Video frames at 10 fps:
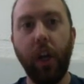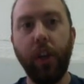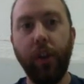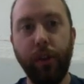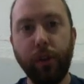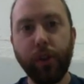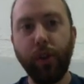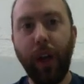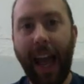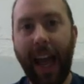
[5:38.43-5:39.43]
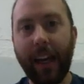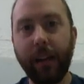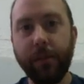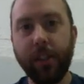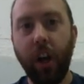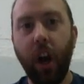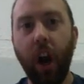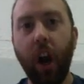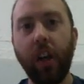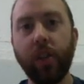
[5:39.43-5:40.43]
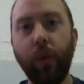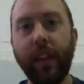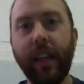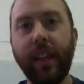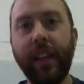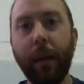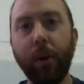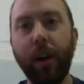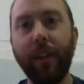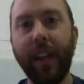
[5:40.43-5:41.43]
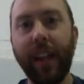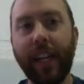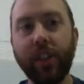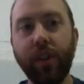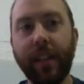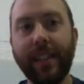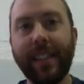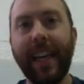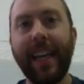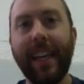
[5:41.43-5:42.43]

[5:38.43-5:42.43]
Neutral atoms is when the number of electrons